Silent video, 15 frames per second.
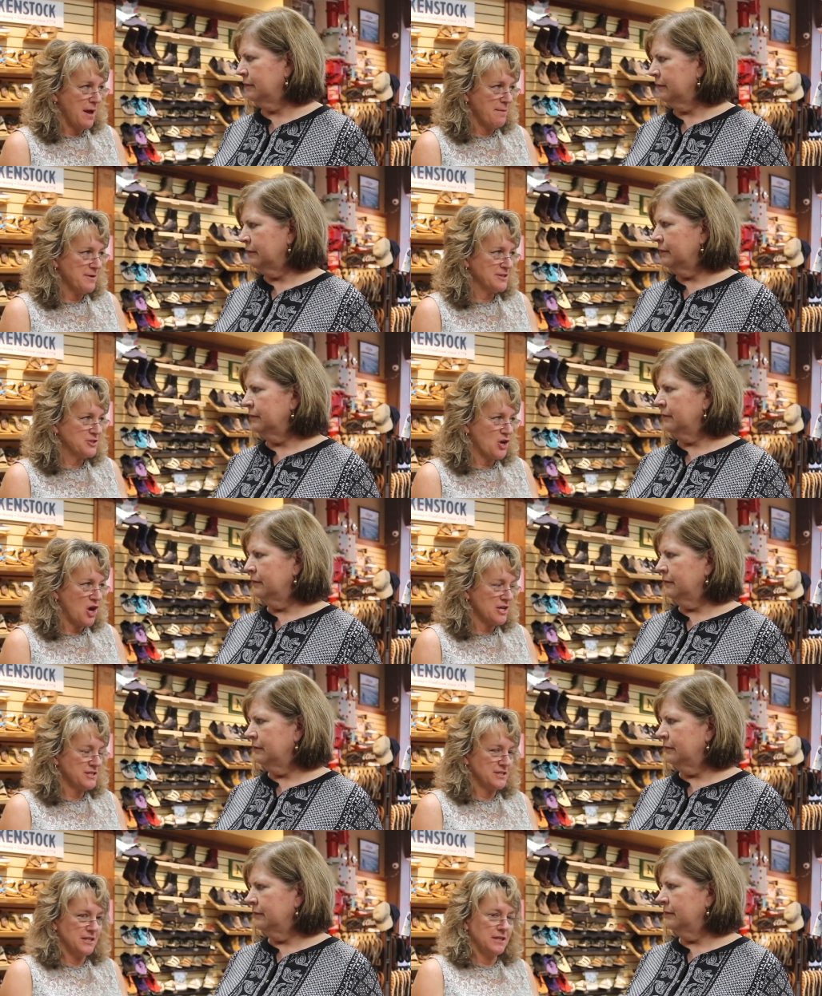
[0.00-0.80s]
Speaker 1: I'm
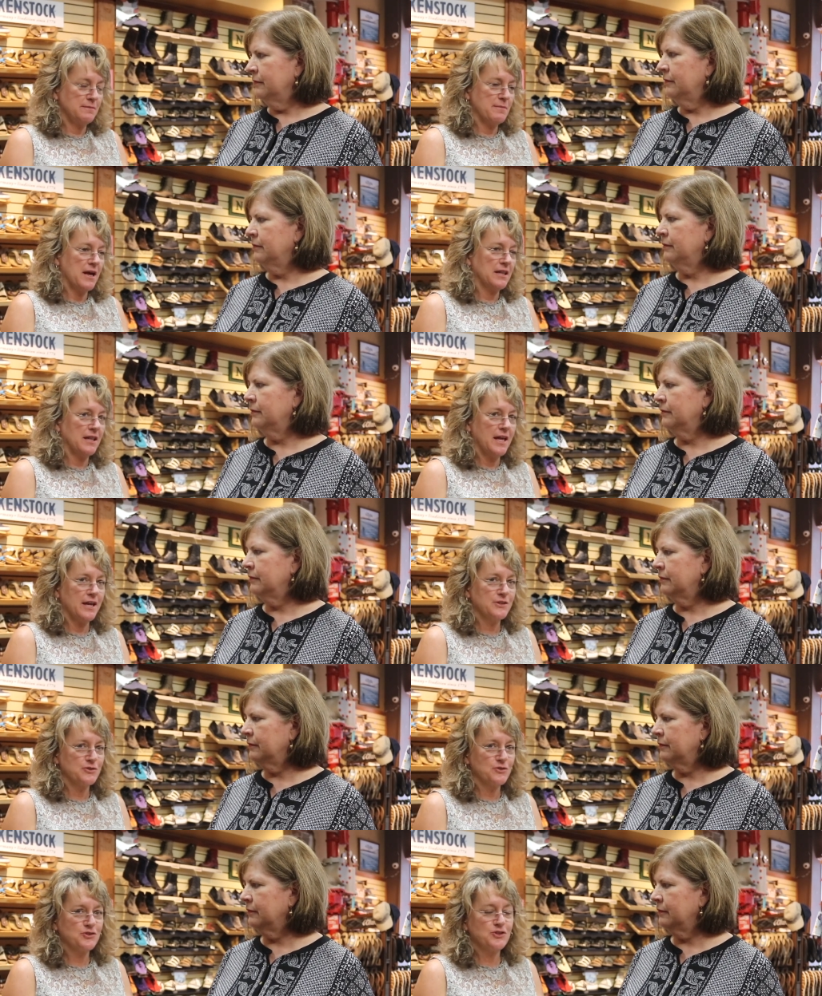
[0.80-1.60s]
exhausted, my
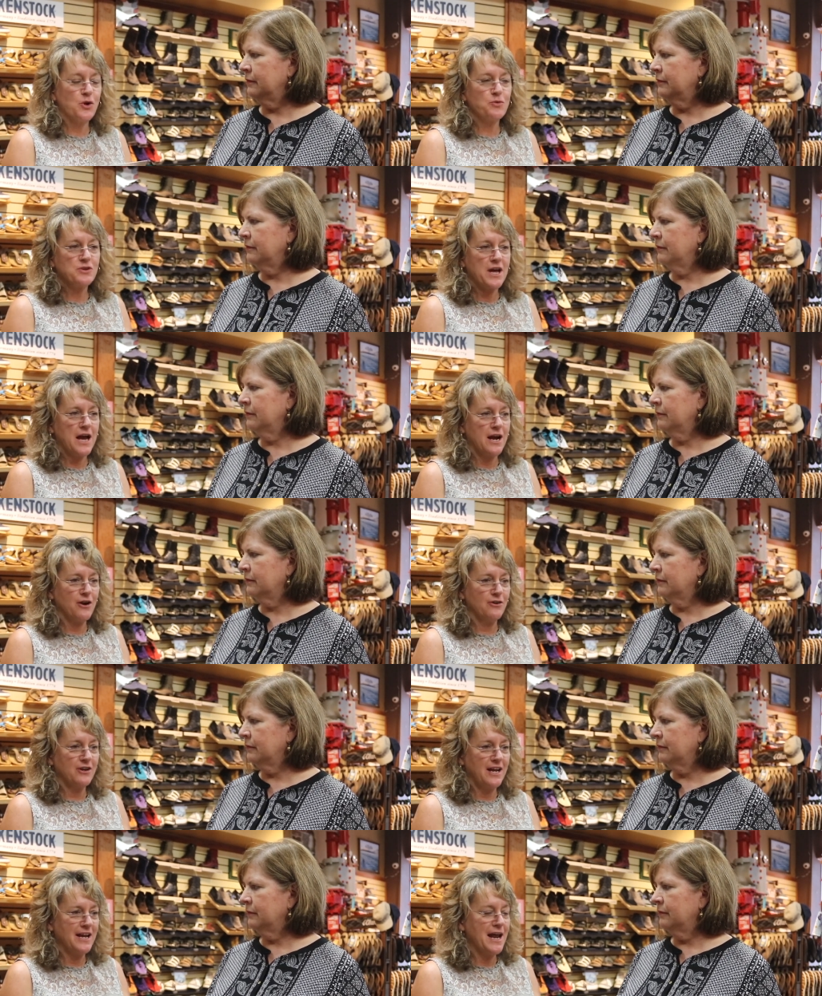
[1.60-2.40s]
legs are so
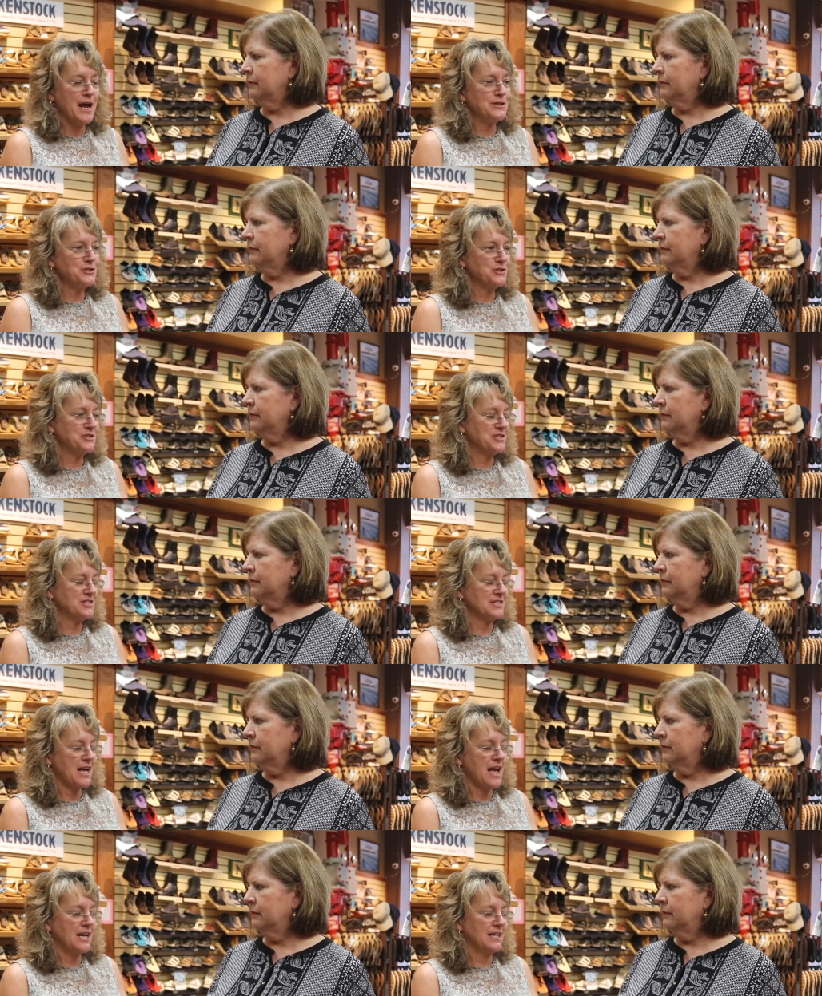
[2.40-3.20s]
tired and I just
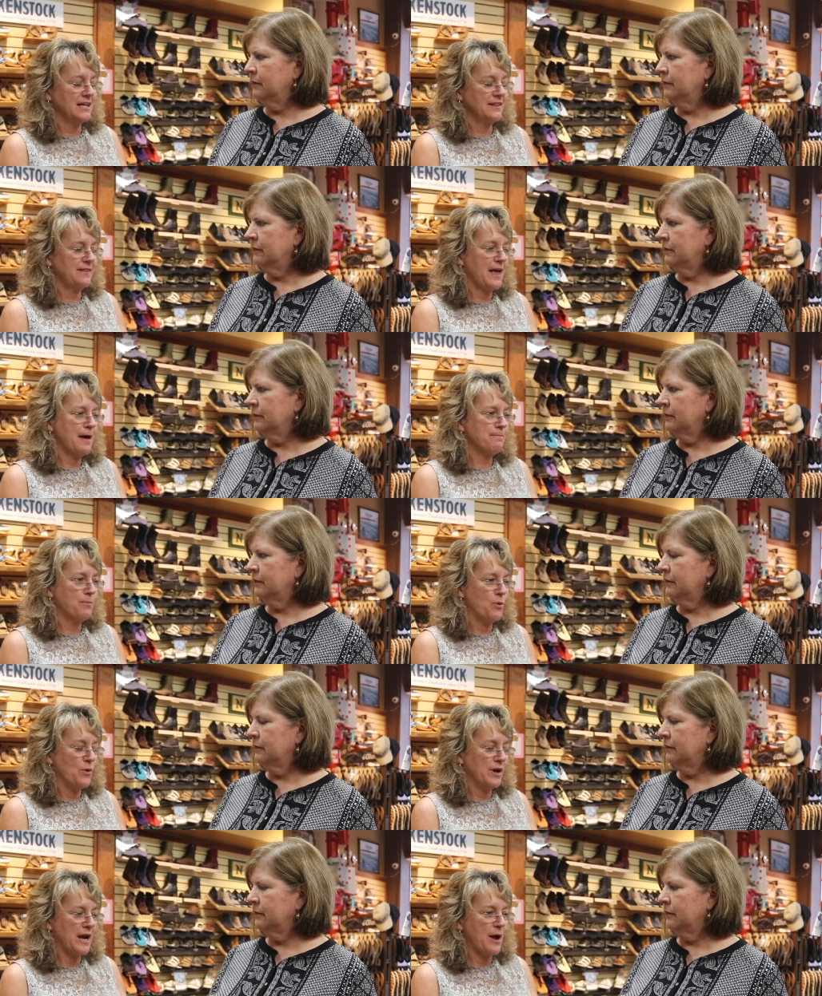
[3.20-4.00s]
decided at
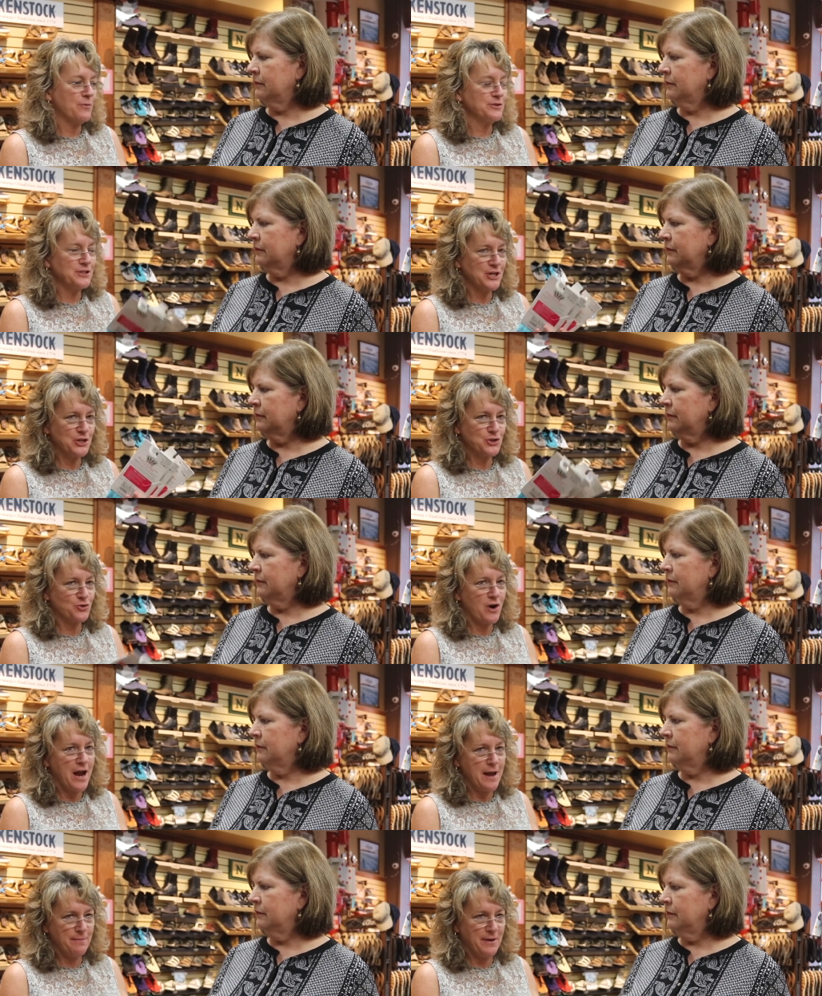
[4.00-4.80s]
that point I was going to
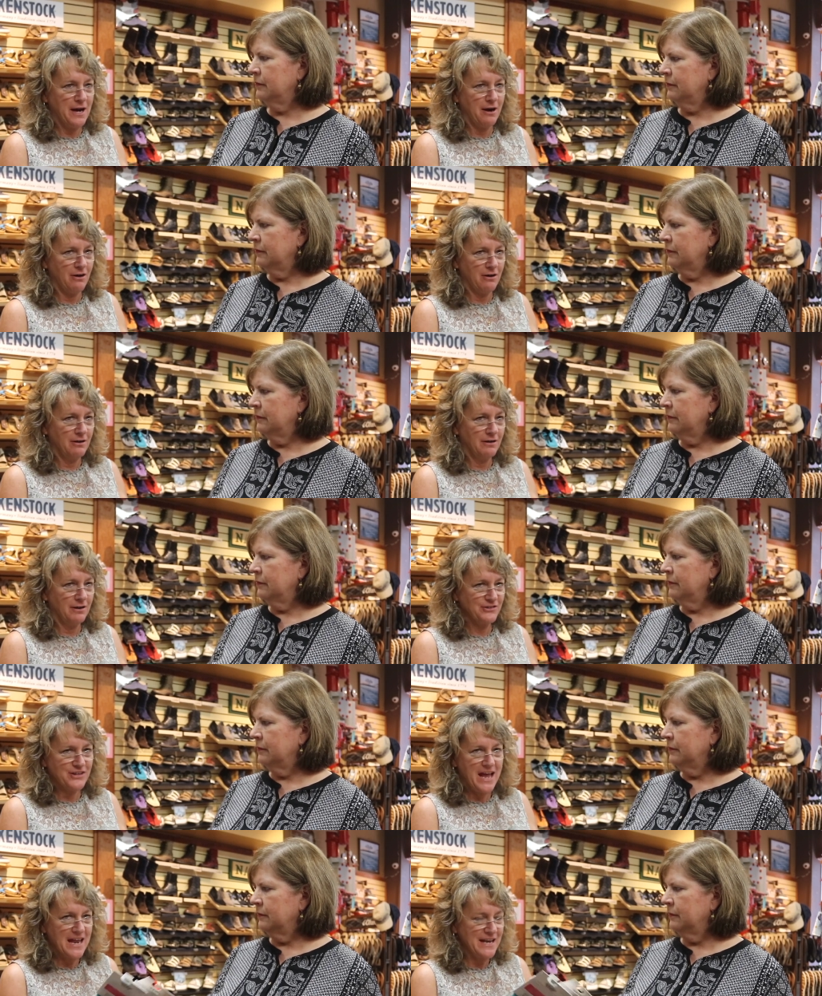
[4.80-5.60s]
try a pair
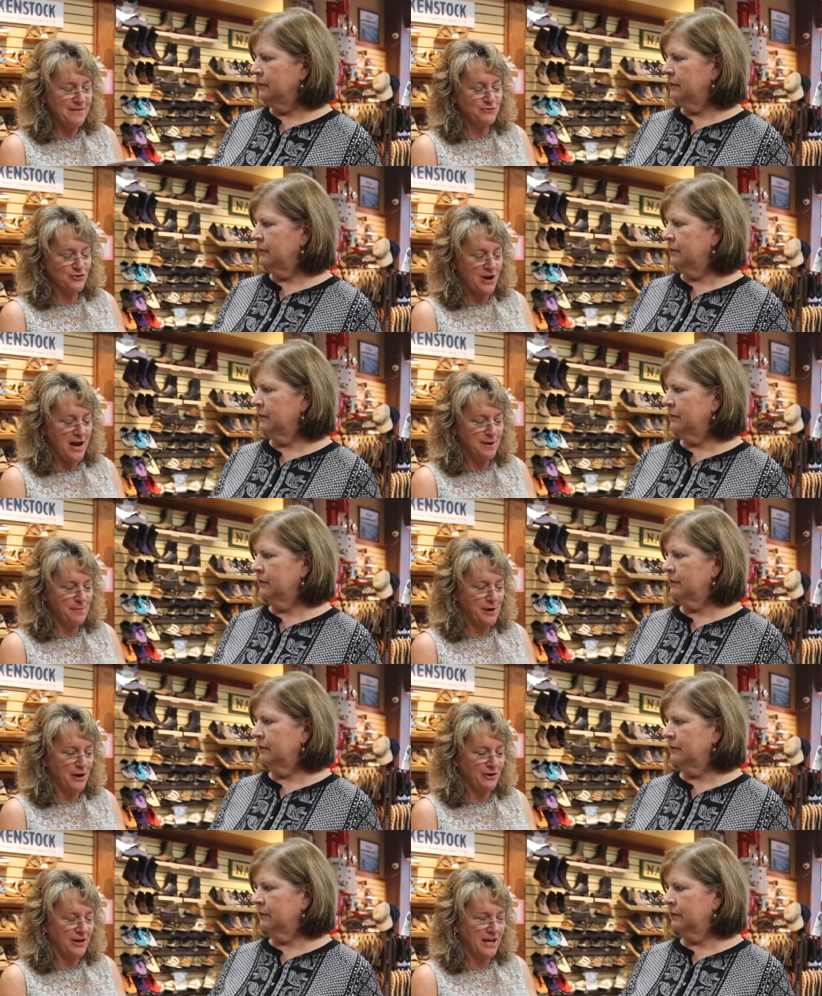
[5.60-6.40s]
because I hadn't even tried a
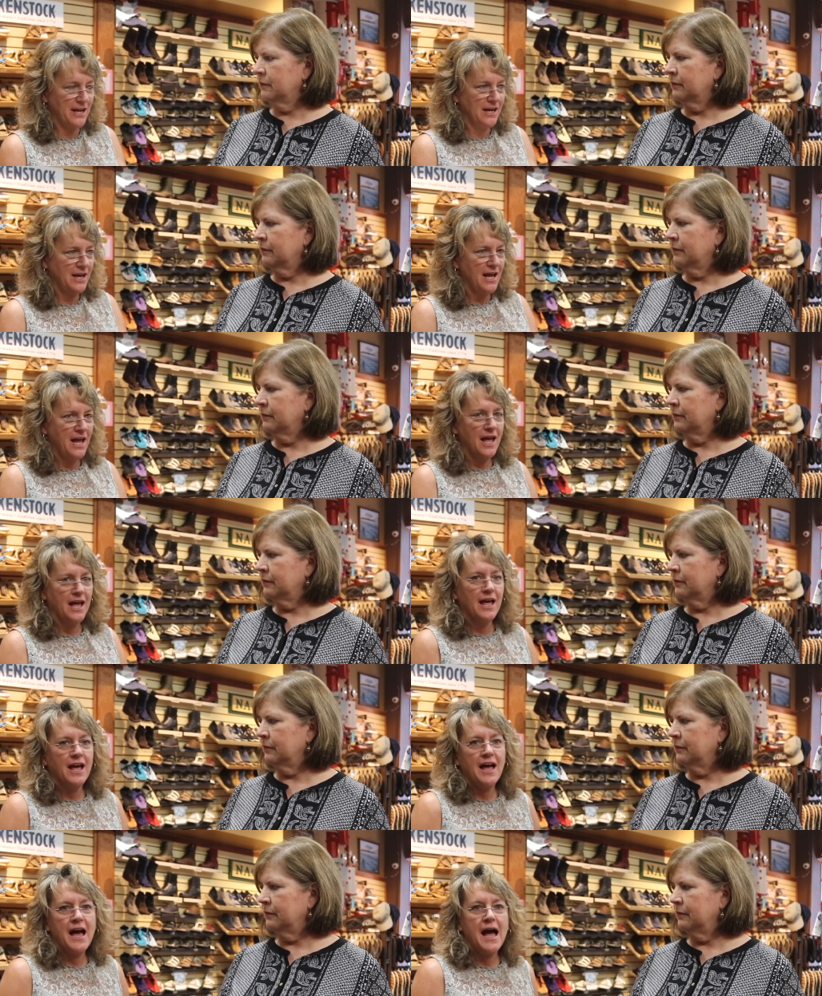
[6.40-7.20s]
pair yet.
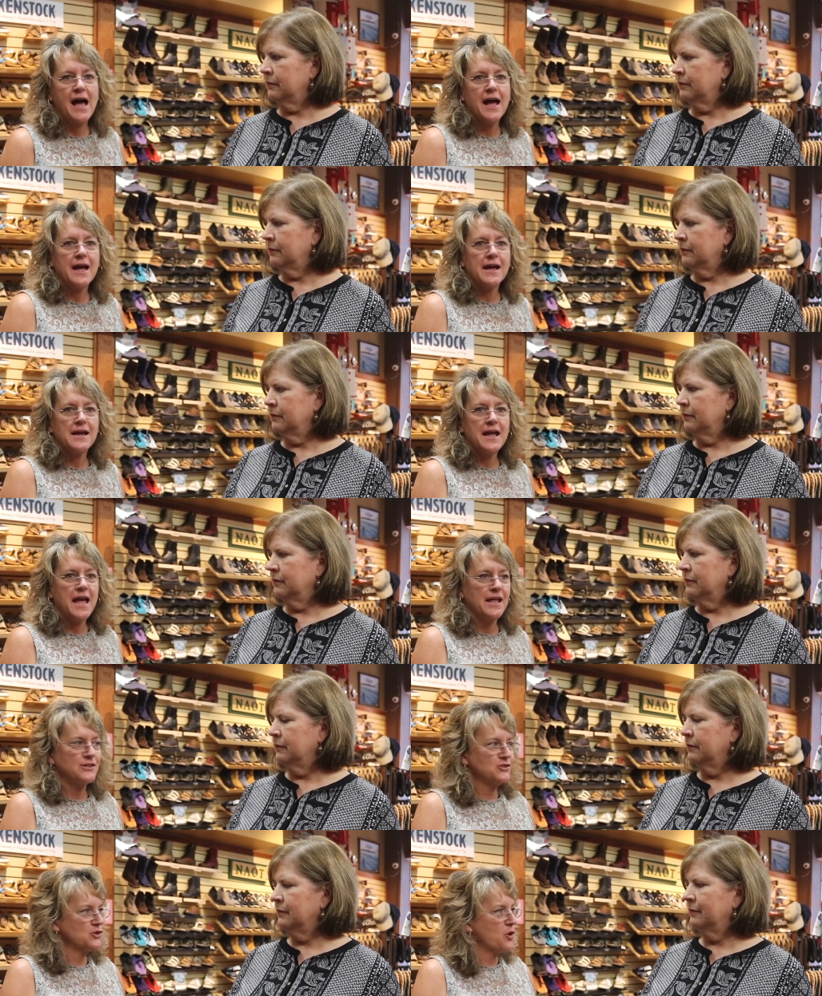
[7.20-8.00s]
I
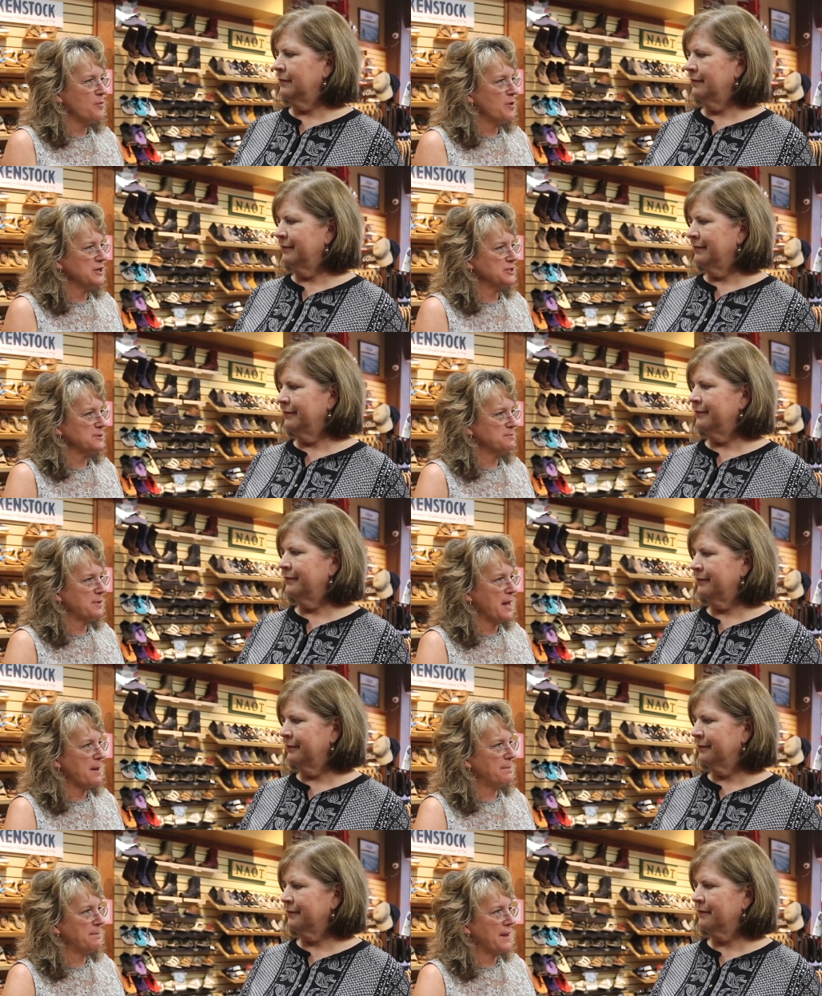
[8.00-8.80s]
had so much
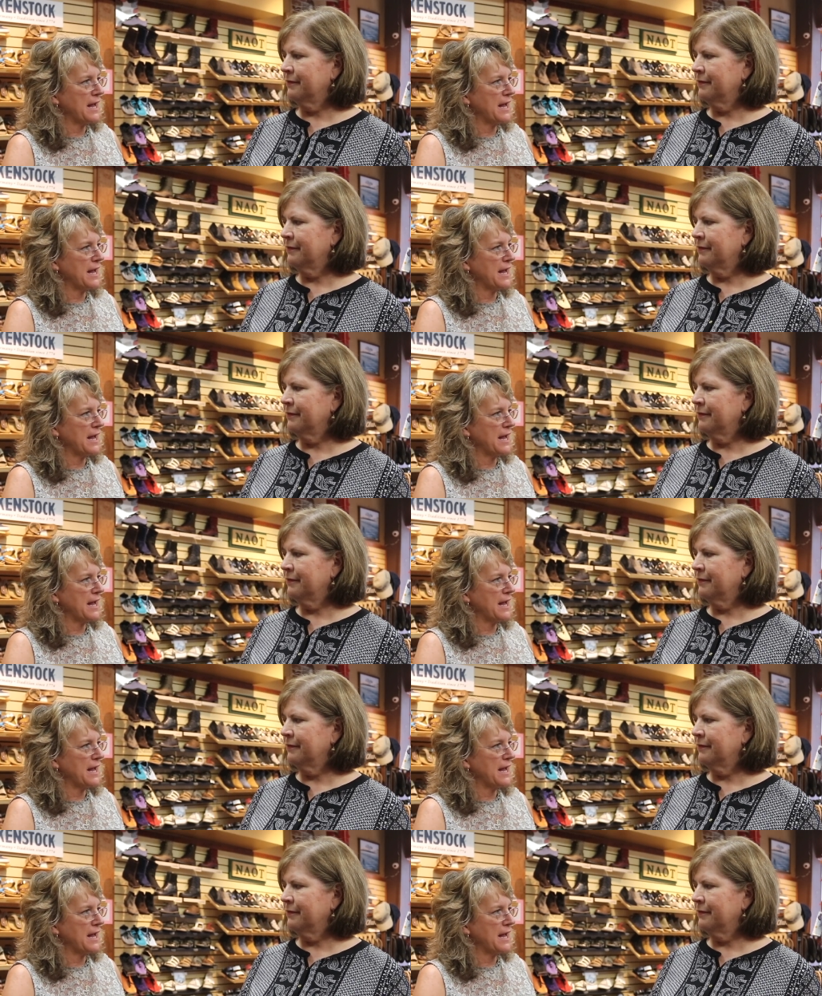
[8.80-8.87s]
pep